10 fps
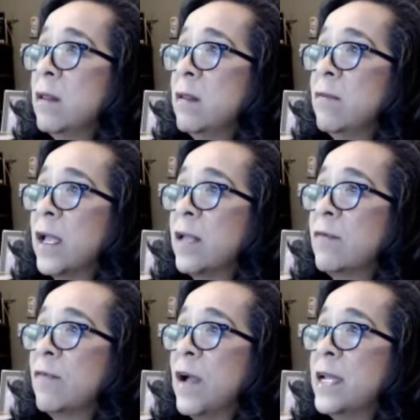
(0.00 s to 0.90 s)
I can
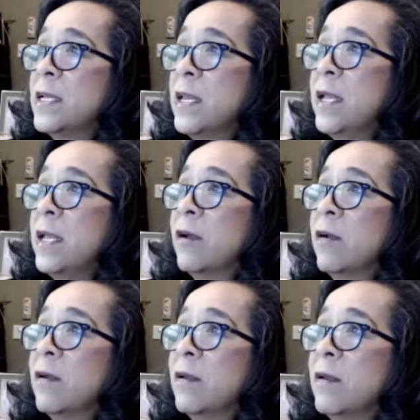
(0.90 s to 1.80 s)
find it here.
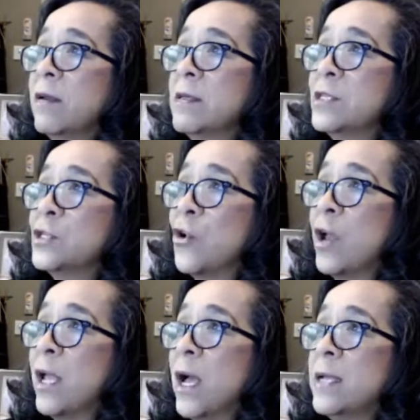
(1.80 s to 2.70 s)

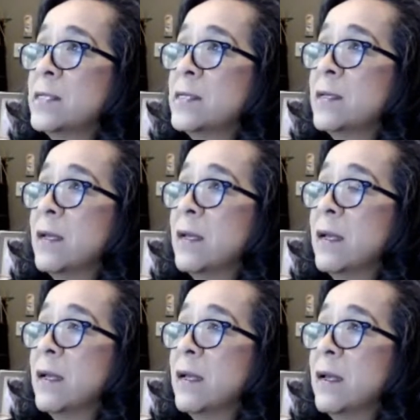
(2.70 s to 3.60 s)
Sorry, guys.
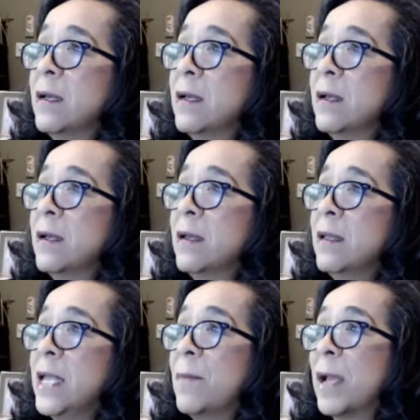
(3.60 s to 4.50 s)

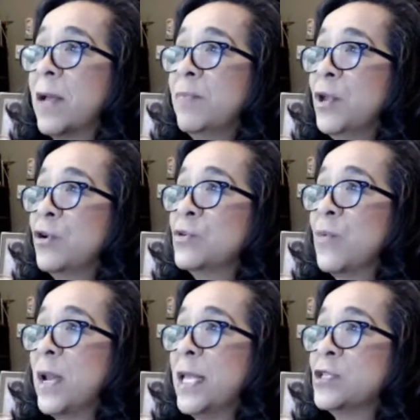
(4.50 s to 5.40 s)
Yeah, my computer's
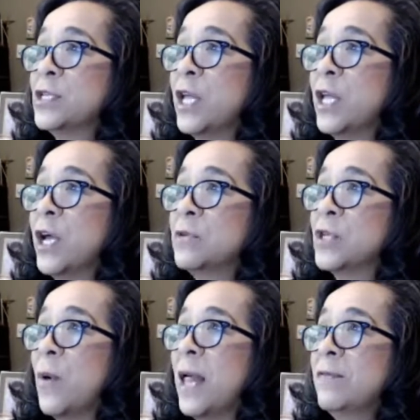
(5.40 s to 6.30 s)
running slow.
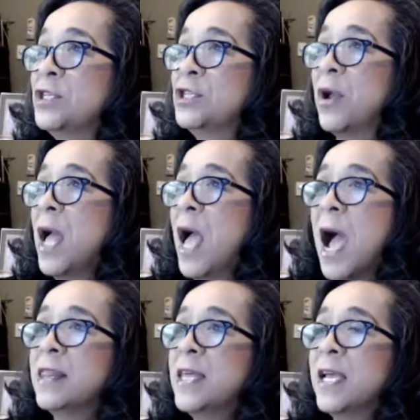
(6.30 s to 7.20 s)
So I have to share.
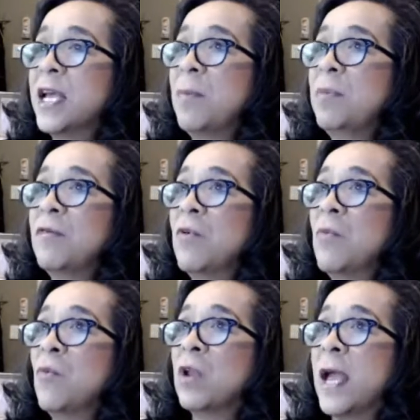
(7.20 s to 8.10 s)
I think a couple of
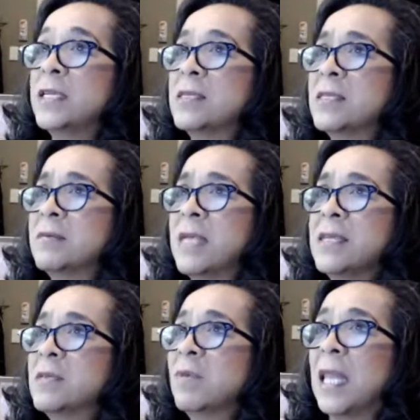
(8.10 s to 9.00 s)
them were like to take
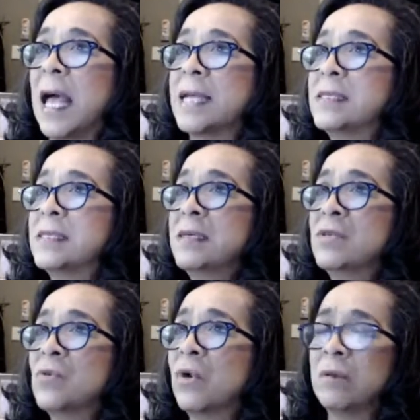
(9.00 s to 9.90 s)
some
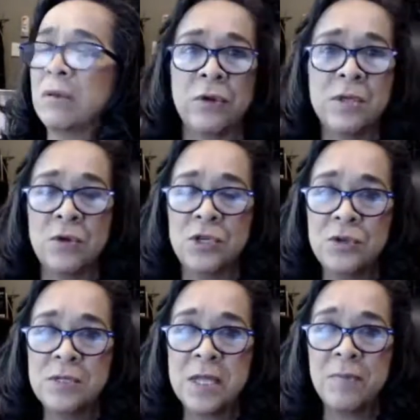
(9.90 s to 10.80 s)
classes or learn or
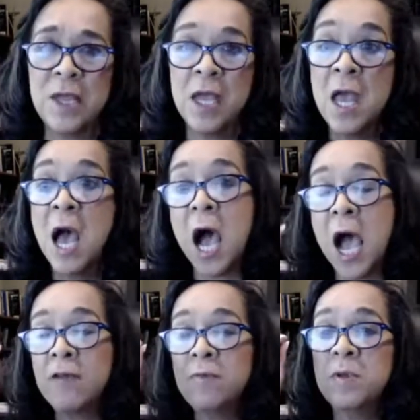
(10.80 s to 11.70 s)
do something.
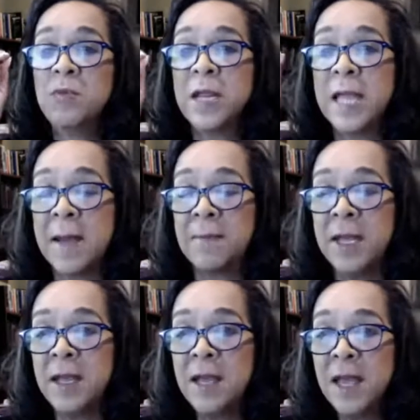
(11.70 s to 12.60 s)
I've been pretty
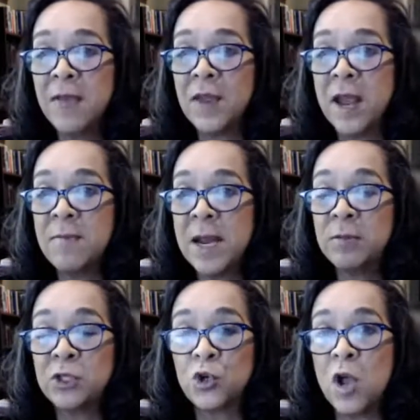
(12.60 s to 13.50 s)
happy that I've been
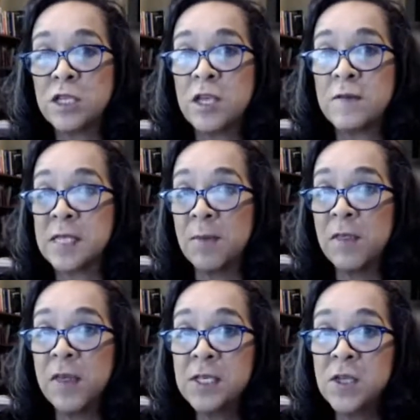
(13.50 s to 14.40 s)
able to cross off some of
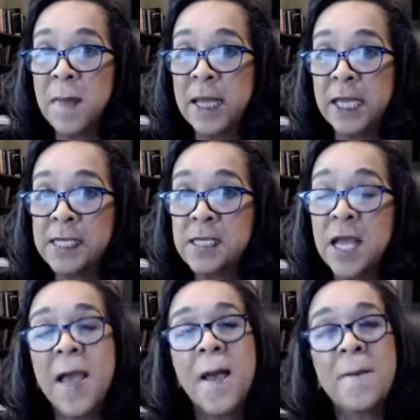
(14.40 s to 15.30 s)
the things on my list.
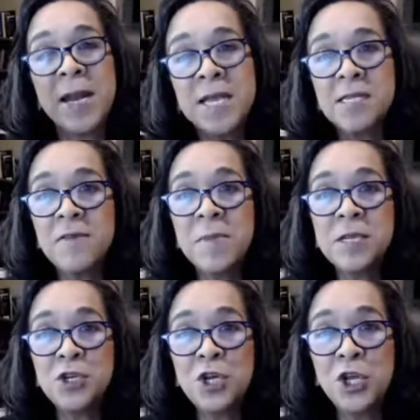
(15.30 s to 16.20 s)
But as I've
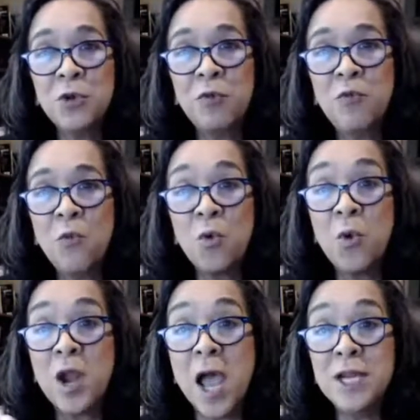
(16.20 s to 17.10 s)
mentioned to you before,
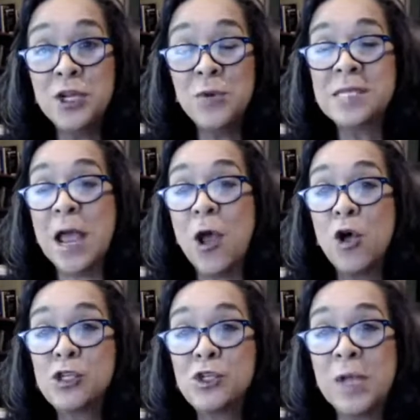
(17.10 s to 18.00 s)
what I do is I
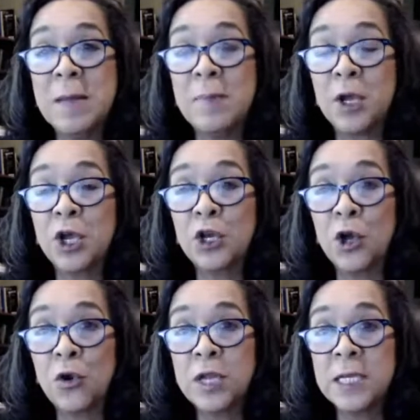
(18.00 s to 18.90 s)
also keep a
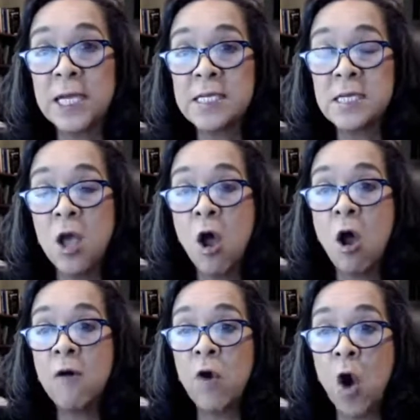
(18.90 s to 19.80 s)
concurrent list
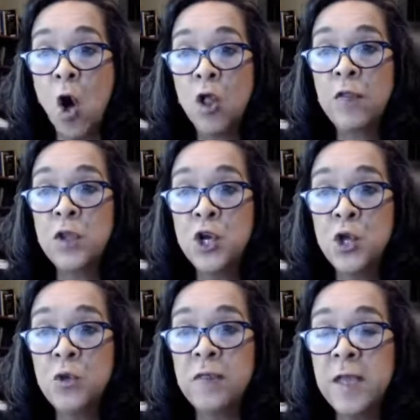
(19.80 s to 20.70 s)
of all the
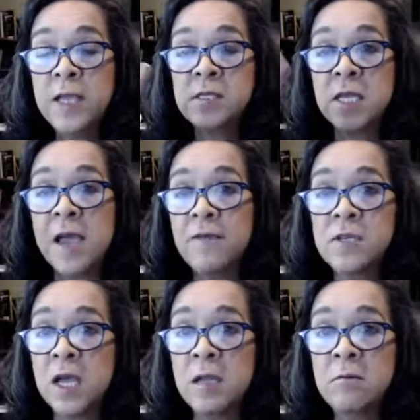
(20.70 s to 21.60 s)
new things that I've
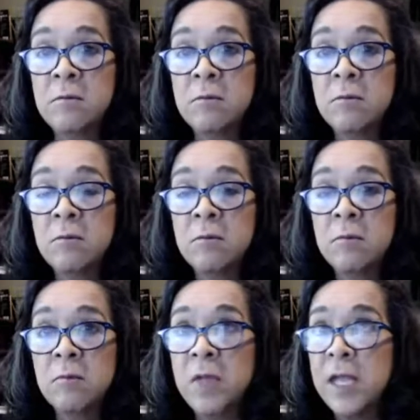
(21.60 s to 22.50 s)
done
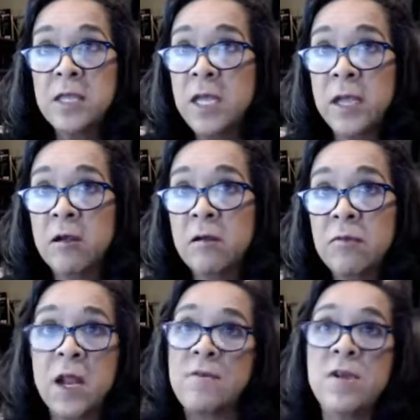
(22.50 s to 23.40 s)
in the year
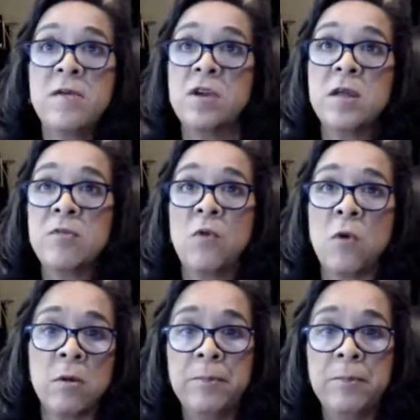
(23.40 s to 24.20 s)
that I've never done before.